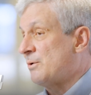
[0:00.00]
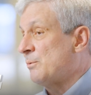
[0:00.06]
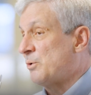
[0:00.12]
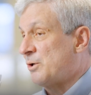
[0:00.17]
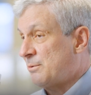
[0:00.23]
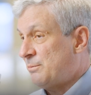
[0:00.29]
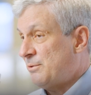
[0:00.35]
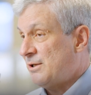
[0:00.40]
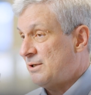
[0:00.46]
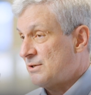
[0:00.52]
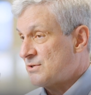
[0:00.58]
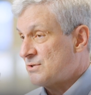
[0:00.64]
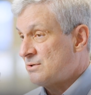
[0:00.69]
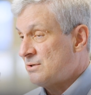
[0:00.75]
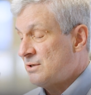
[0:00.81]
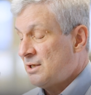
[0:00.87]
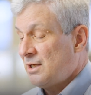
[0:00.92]
the
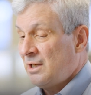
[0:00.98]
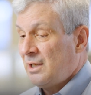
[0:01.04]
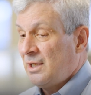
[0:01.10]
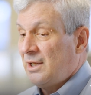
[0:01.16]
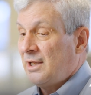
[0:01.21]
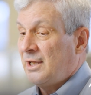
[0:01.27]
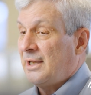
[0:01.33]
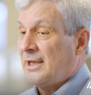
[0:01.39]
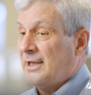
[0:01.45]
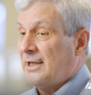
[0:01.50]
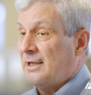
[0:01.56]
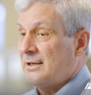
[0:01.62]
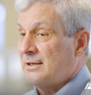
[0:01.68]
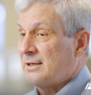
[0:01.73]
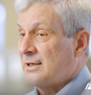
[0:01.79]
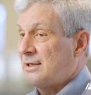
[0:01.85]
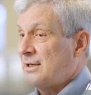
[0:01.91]
workpiece
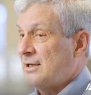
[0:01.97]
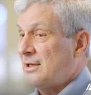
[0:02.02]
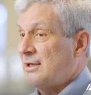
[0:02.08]
and